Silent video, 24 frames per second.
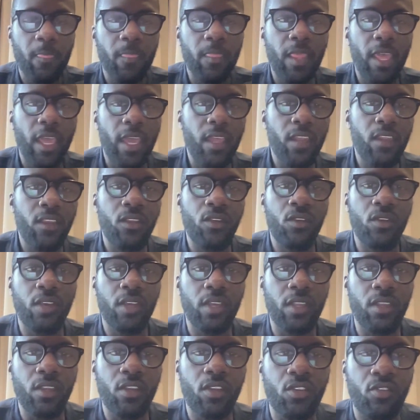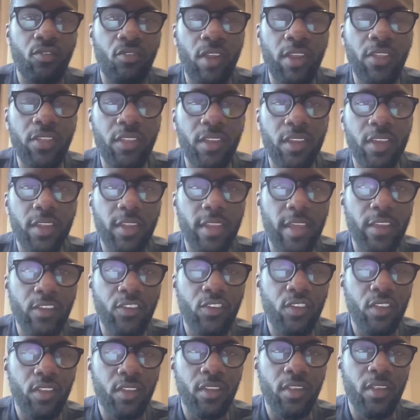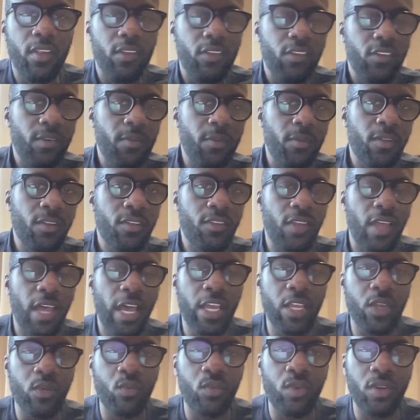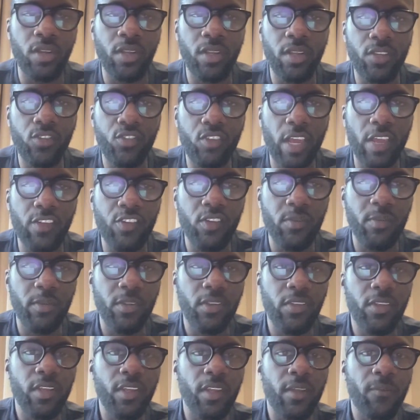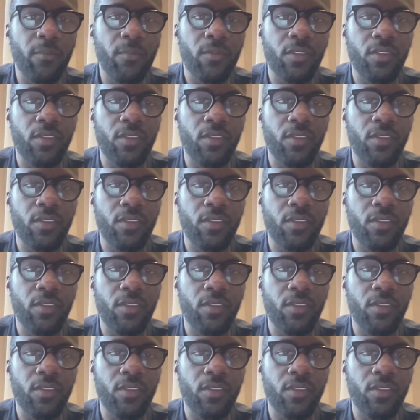then you can create the connection similar to how you would ChatGPT.